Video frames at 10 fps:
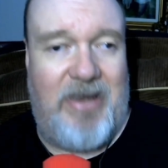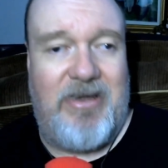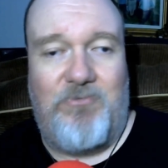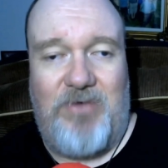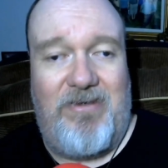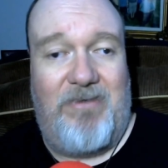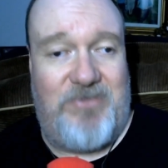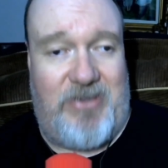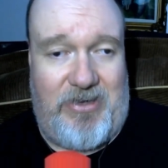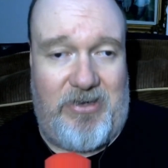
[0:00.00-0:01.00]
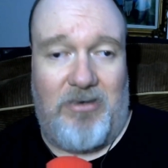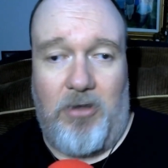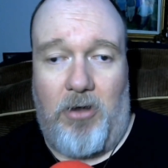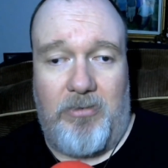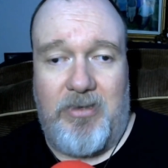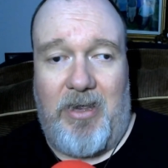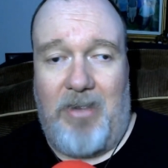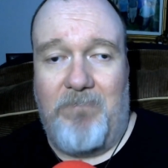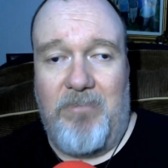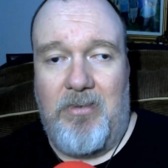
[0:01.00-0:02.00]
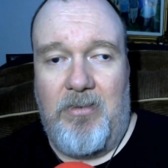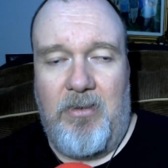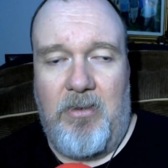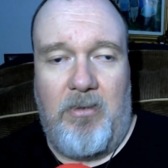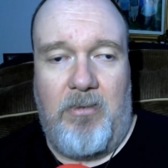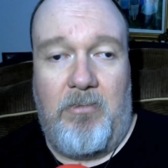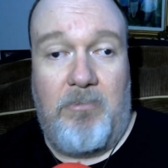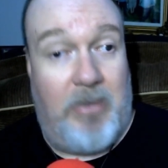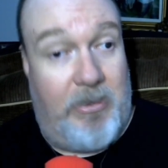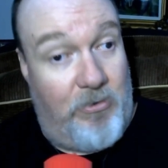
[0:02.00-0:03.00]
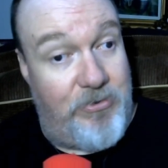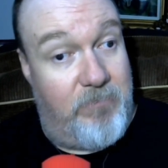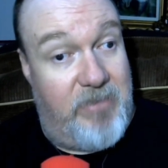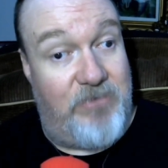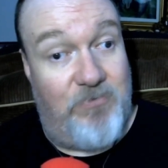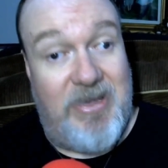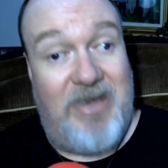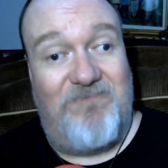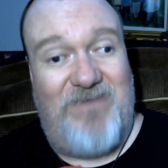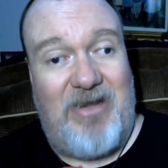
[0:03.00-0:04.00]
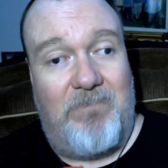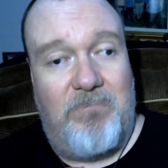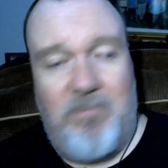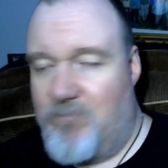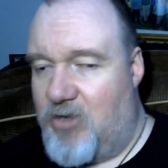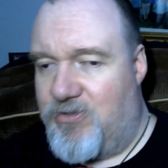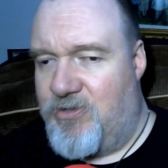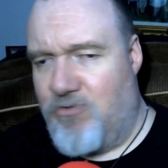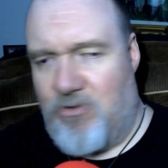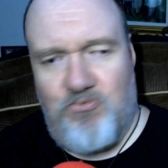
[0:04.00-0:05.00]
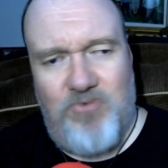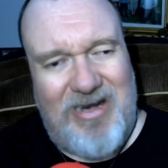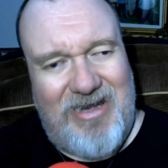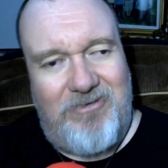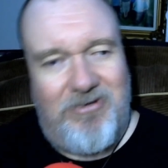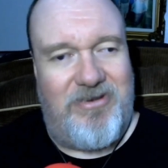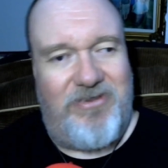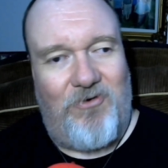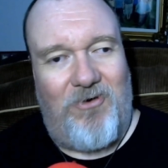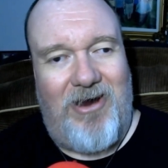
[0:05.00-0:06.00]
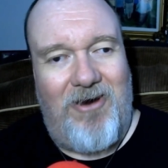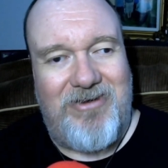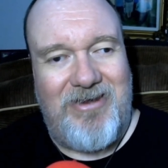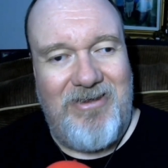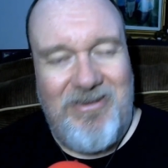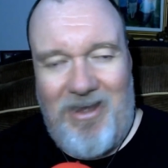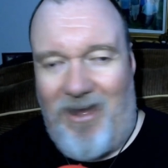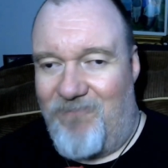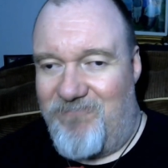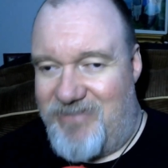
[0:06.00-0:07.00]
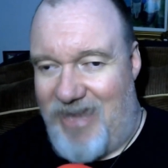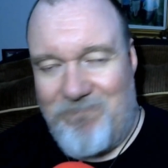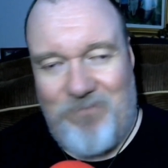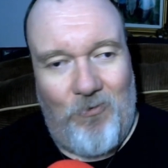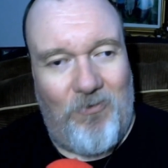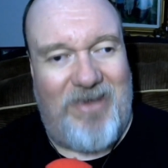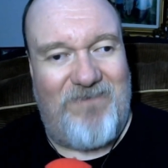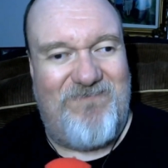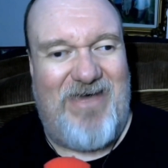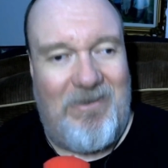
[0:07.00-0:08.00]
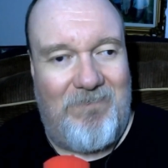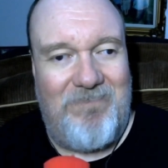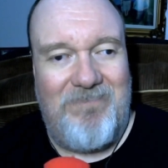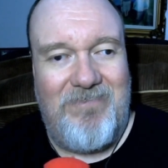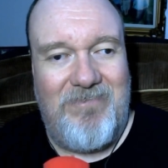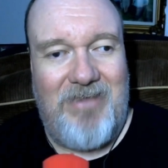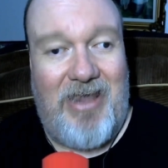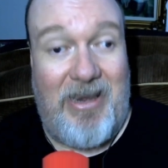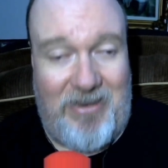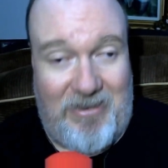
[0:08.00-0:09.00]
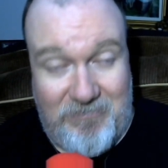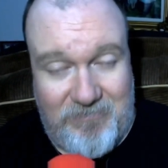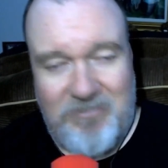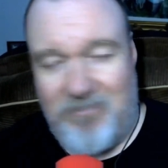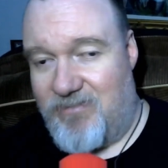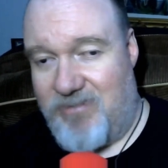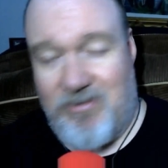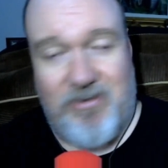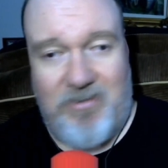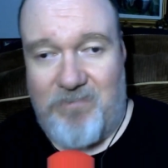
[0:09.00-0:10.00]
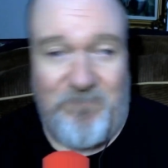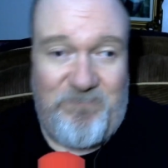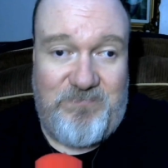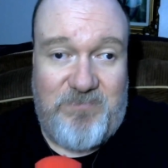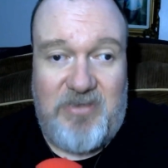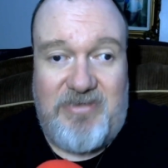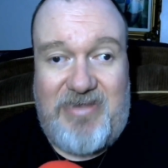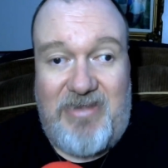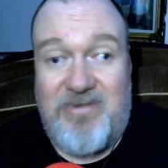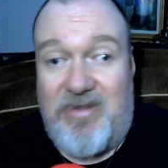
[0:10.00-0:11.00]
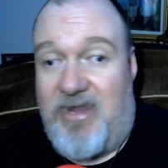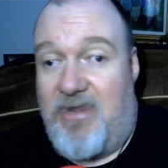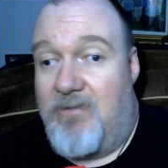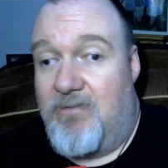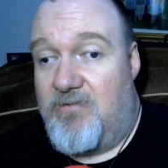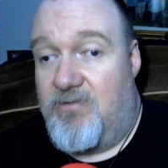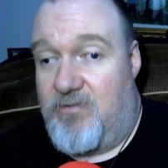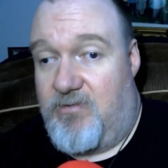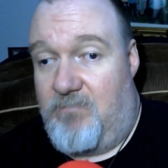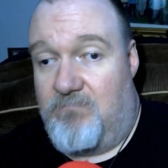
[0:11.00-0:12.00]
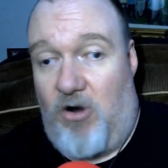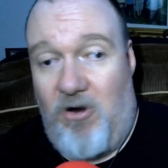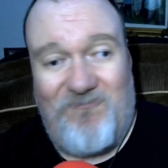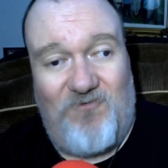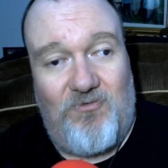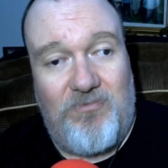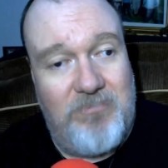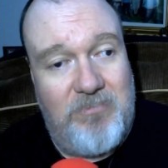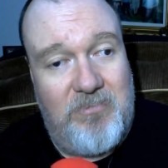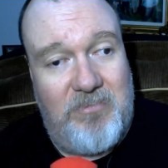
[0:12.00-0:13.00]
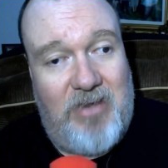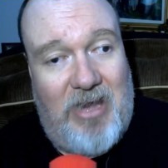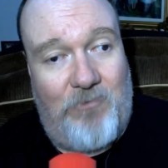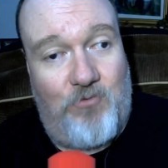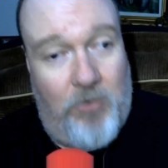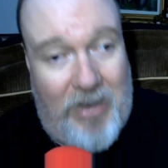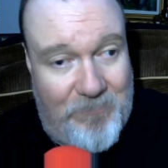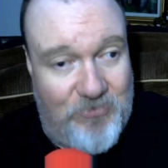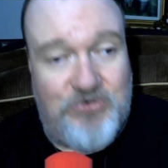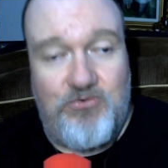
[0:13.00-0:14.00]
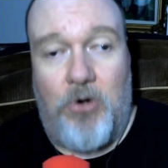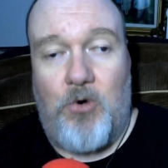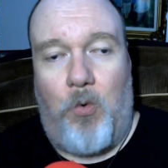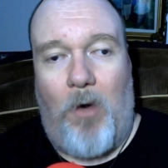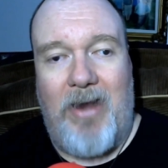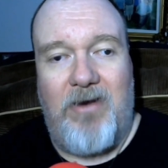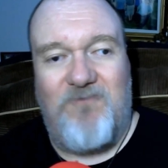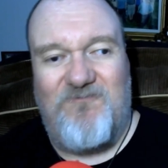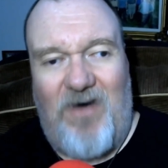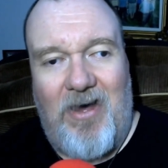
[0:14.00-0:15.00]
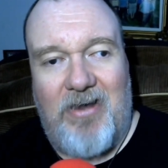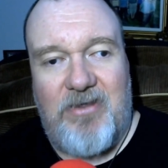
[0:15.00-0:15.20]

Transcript: that we have seen in a long time. That also means we get Venom, because there's a really good story arc of Deadpool and Venom. And, and since Disney, Marvel were able to acquire Fox,